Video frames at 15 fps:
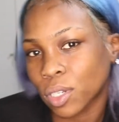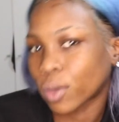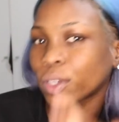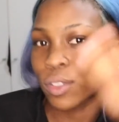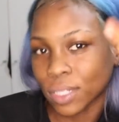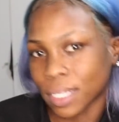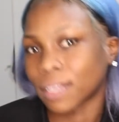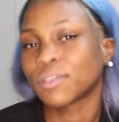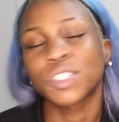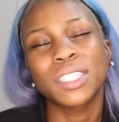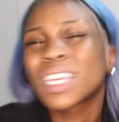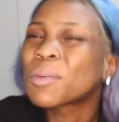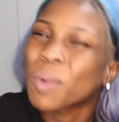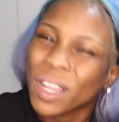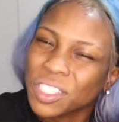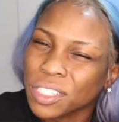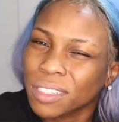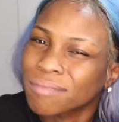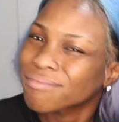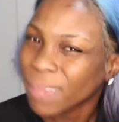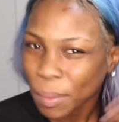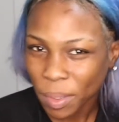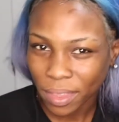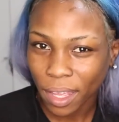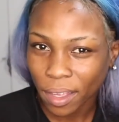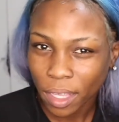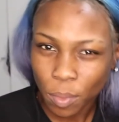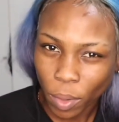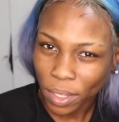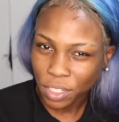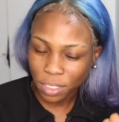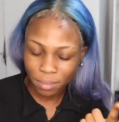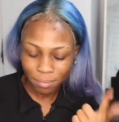You know what, you'll see. Just keep watching. How about that? Keep watching.